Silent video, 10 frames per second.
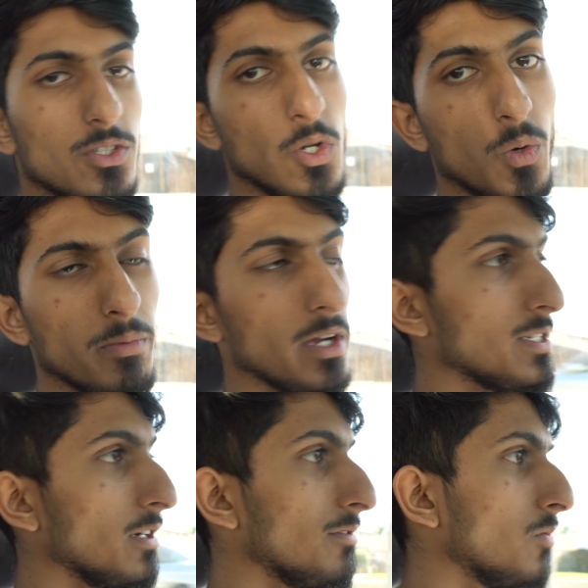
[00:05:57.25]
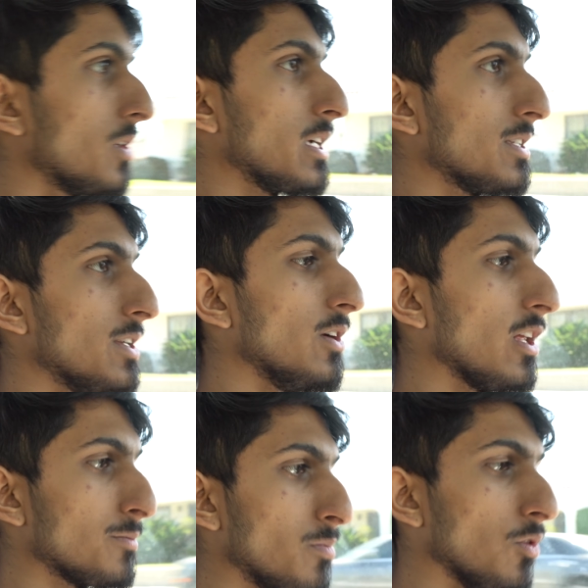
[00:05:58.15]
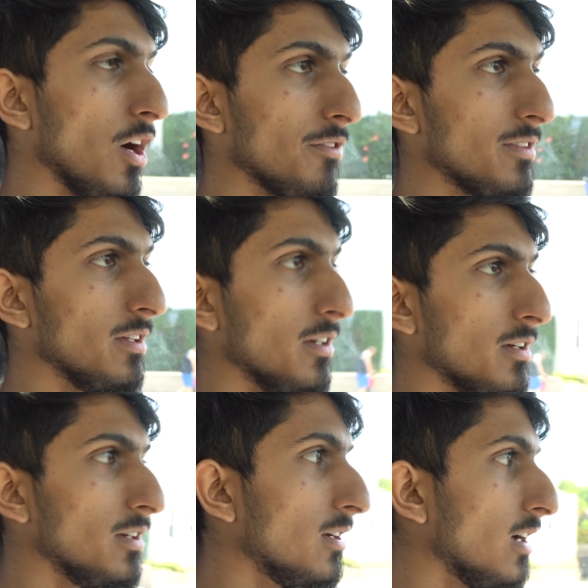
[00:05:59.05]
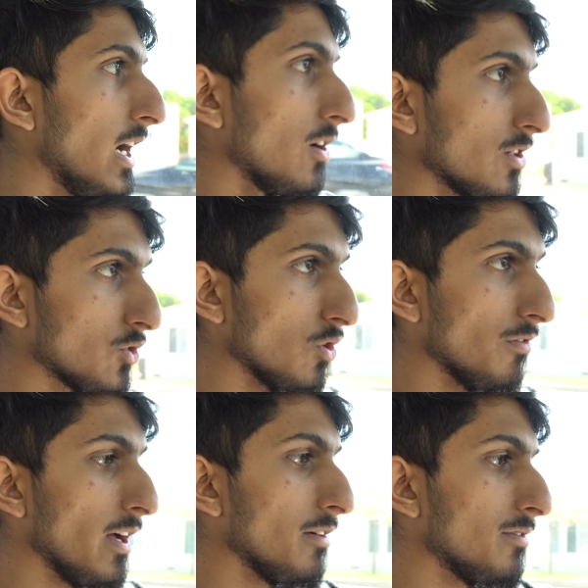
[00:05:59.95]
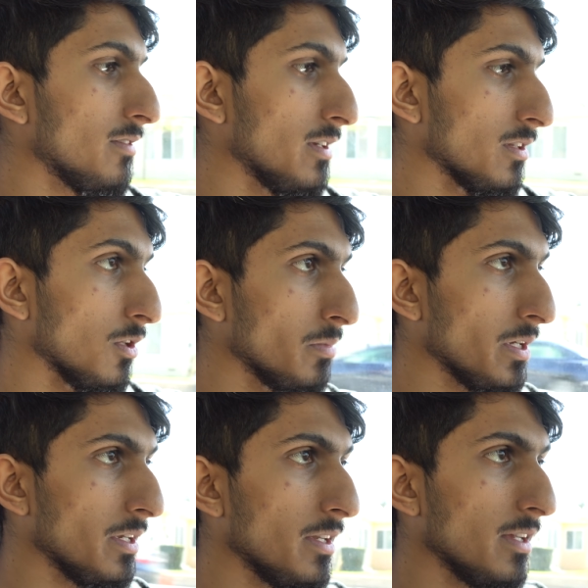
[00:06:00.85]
just go away by itself. Worst case scenario, I'll just pull off the idle control valve in a little bit.